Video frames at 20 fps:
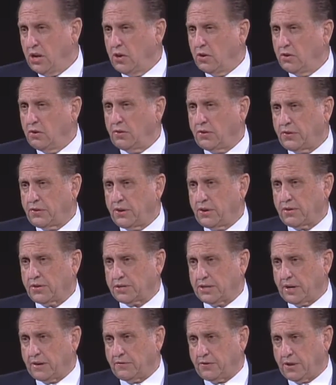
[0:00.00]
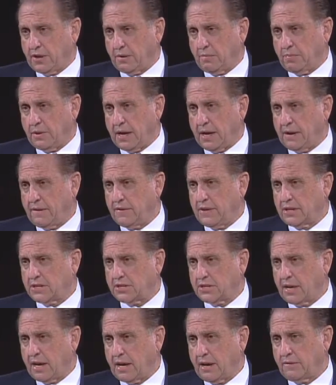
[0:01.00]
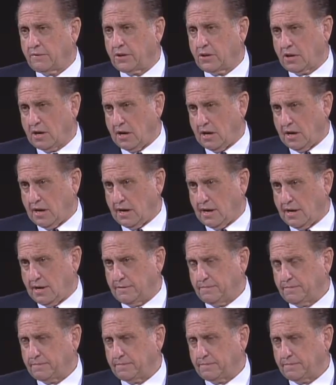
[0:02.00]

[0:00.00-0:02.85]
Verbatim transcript: who thirsted for the blood of the Son of God.